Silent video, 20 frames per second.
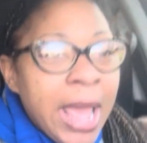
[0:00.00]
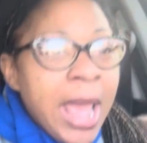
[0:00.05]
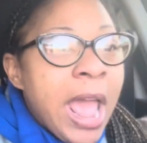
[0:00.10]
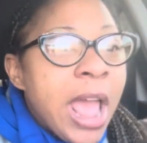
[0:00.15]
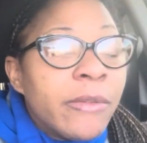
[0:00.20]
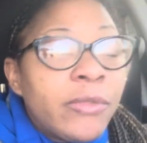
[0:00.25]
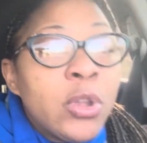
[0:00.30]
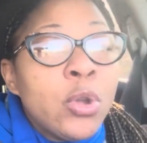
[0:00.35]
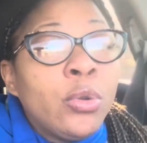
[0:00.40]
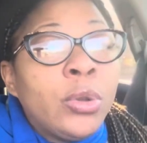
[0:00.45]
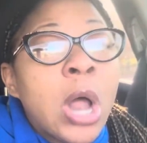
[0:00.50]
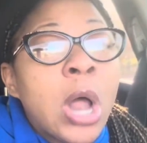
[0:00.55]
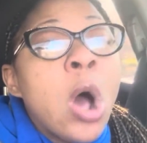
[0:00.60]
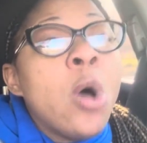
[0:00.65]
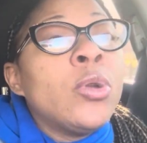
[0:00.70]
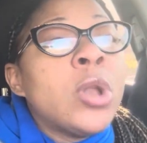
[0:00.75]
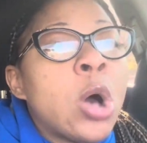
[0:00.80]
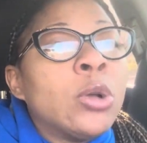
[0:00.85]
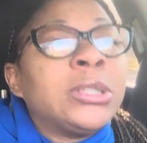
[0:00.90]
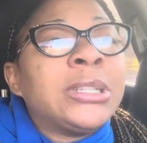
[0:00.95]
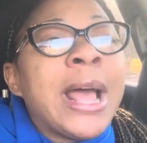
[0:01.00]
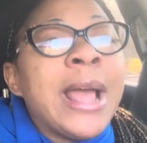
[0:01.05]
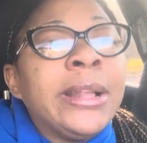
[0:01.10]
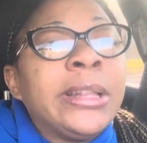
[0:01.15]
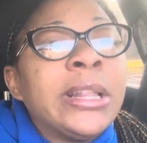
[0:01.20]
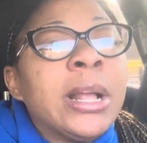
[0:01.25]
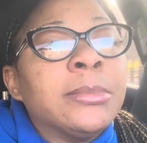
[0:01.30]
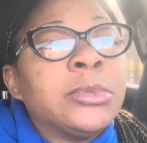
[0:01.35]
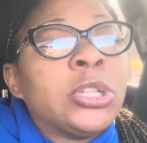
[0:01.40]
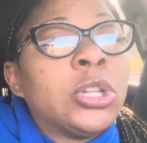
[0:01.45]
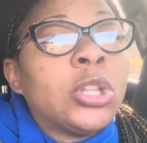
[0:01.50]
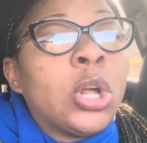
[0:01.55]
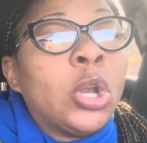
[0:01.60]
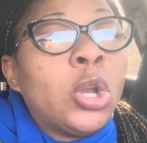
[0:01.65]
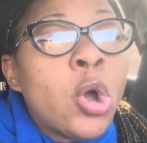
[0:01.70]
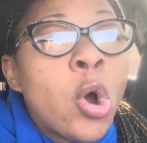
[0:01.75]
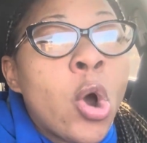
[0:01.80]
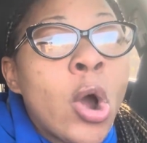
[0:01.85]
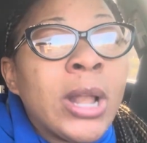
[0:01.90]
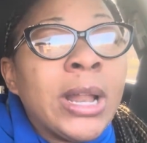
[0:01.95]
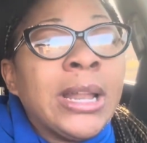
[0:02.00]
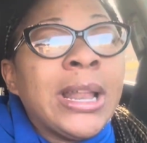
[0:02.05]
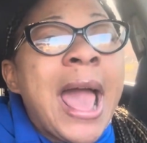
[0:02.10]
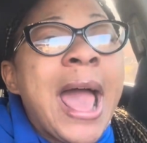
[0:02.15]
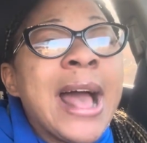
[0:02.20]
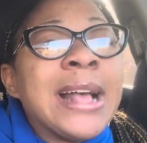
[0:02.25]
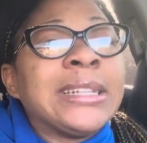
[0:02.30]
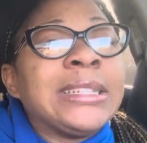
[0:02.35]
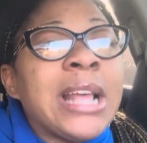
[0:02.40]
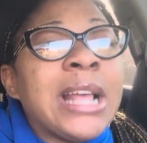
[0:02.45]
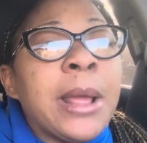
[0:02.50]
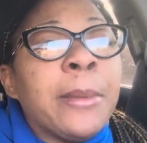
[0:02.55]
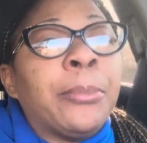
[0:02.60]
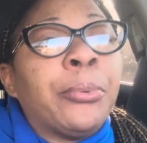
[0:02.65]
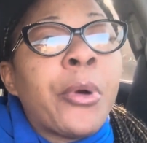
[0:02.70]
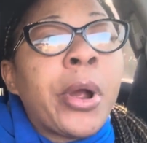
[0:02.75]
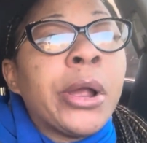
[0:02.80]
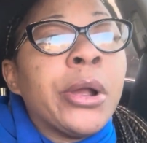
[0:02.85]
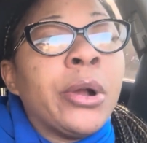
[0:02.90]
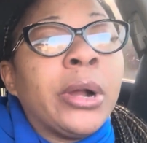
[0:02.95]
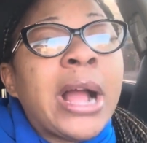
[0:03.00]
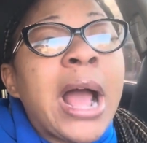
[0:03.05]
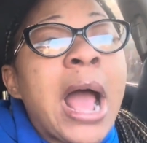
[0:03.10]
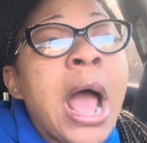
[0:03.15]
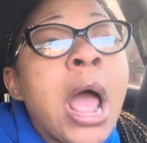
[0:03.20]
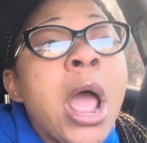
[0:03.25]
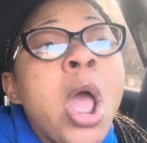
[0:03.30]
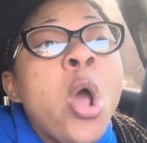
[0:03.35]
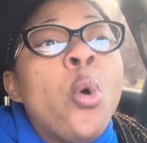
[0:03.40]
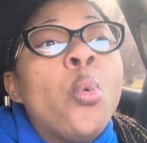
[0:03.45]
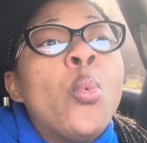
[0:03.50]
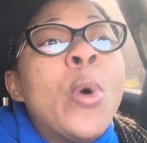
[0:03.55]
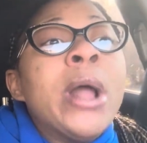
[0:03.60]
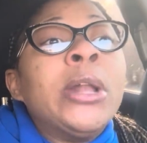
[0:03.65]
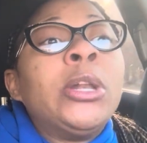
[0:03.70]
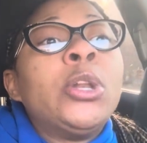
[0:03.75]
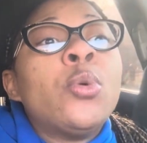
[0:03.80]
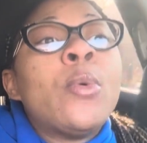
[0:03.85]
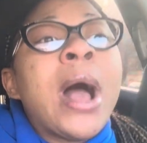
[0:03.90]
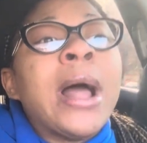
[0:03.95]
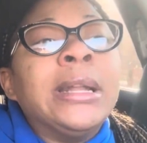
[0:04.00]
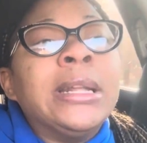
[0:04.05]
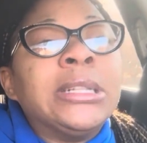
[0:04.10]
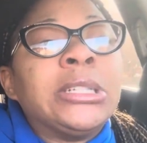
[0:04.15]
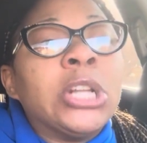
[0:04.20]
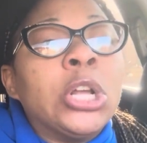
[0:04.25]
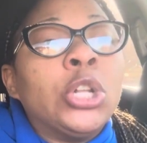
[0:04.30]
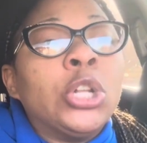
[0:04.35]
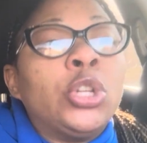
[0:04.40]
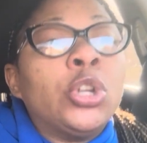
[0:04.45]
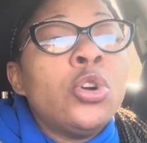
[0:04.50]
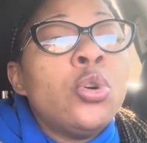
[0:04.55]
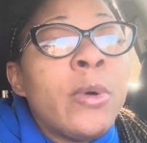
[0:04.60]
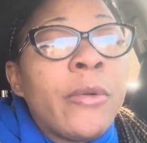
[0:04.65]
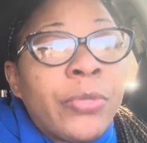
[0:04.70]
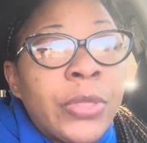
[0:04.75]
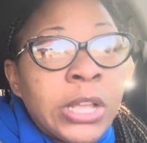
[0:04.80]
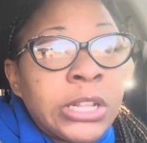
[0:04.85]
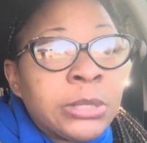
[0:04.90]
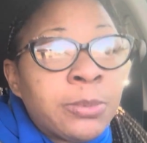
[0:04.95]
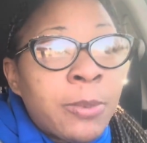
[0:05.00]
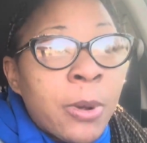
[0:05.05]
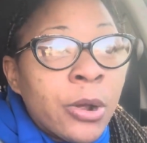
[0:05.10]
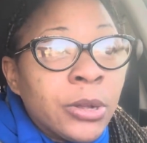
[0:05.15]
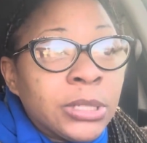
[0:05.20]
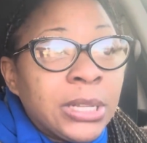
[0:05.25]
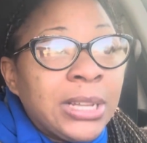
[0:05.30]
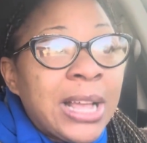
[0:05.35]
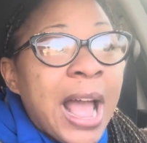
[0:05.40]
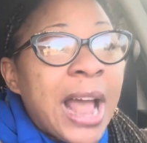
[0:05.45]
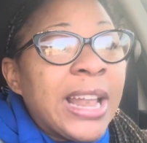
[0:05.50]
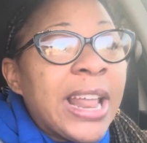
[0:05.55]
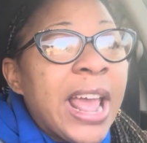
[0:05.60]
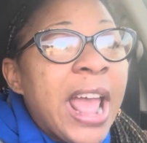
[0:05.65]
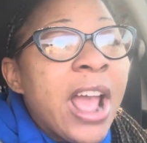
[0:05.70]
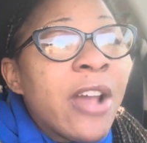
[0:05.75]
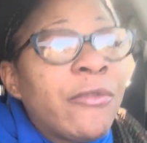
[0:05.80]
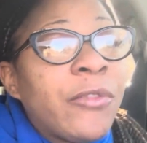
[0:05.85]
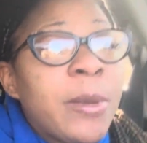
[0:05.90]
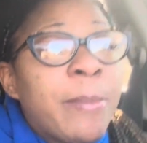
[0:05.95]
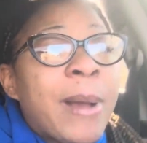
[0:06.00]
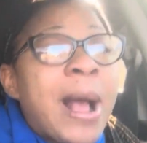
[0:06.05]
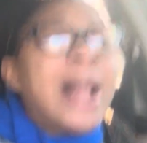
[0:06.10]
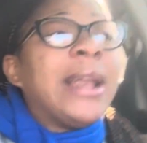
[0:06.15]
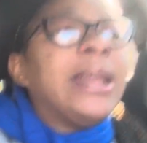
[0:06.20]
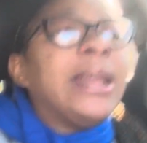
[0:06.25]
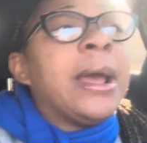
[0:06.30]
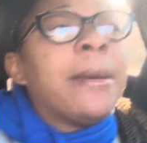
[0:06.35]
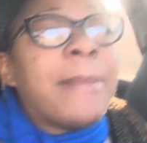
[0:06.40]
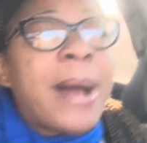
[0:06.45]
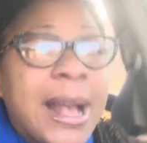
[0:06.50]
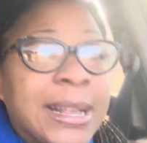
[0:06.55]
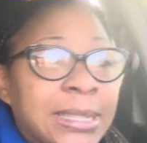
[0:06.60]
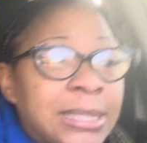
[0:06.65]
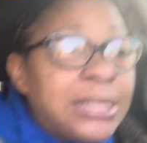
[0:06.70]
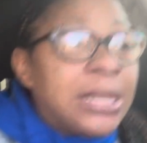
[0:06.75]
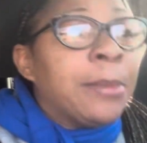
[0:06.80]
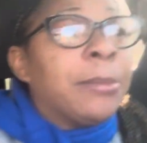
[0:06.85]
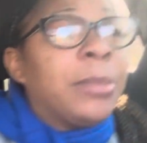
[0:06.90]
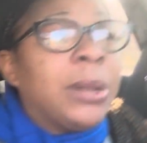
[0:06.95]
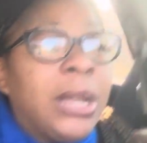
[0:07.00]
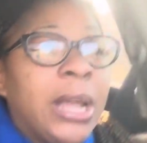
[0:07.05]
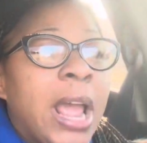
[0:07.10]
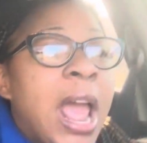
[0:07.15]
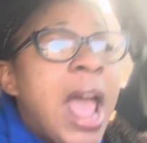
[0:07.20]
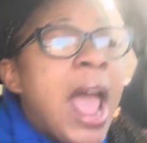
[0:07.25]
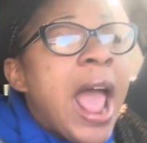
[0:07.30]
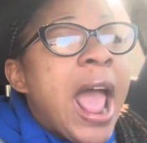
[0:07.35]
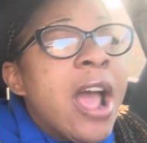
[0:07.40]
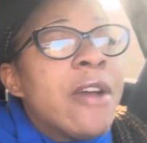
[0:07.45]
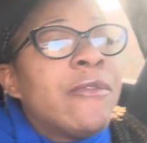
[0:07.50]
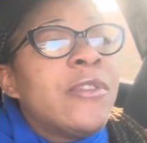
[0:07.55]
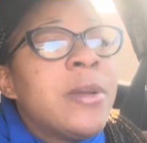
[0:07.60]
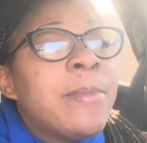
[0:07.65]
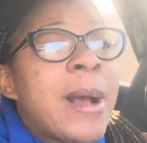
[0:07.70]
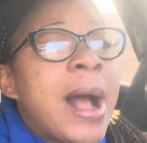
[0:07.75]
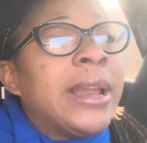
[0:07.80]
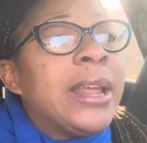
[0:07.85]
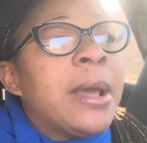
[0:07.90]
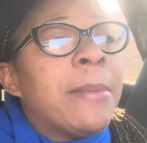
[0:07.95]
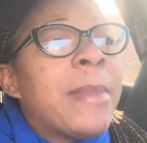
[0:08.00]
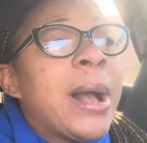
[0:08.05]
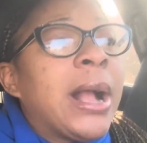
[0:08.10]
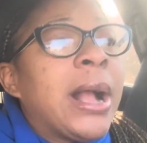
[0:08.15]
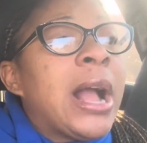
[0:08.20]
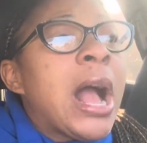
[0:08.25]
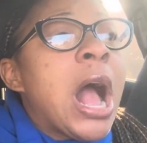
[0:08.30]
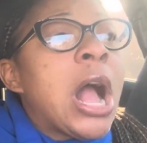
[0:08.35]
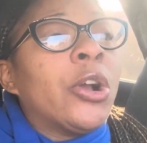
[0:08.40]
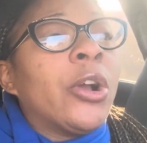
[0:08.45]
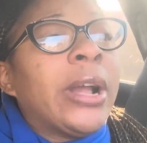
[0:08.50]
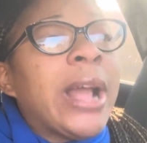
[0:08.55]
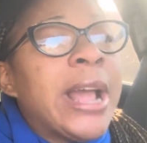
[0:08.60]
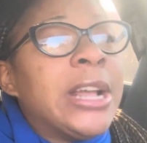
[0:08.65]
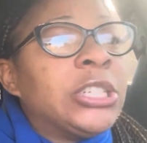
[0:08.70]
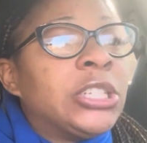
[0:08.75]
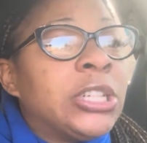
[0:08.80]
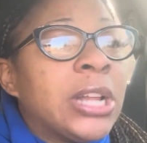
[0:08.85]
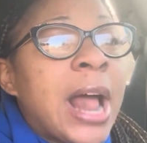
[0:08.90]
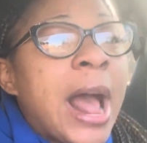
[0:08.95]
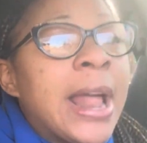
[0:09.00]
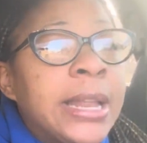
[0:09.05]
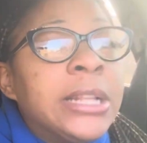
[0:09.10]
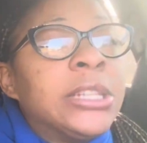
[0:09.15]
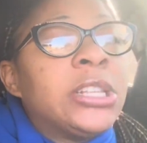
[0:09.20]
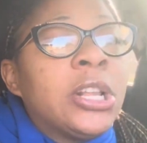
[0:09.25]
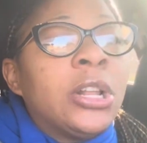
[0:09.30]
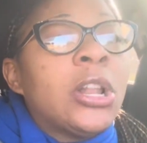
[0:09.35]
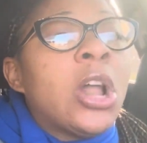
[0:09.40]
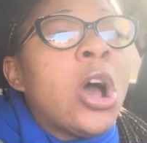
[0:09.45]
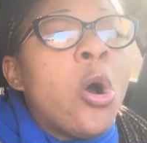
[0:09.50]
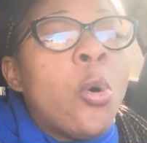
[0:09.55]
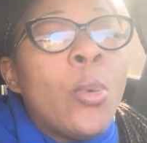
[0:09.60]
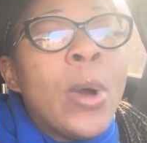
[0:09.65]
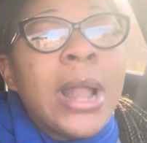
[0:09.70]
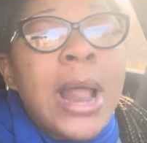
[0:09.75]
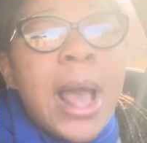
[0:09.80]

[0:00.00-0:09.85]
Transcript: If you don't know, take them to the Lord and ask in prayer, God, what do I need to do with this person? God, everybody in my assembly, everybody in my congregation, I need to know what